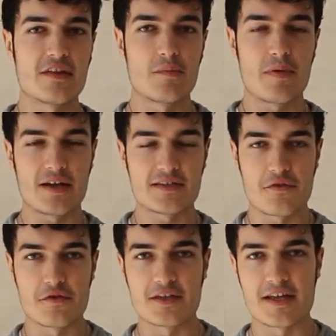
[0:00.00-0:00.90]
in the past
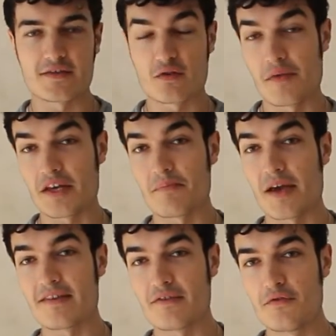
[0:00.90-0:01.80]
30 days to make
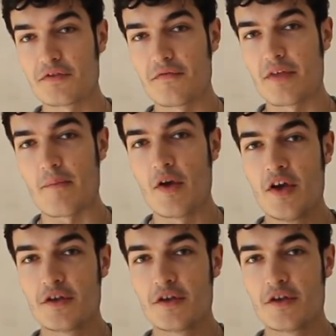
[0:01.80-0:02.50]
best use of them.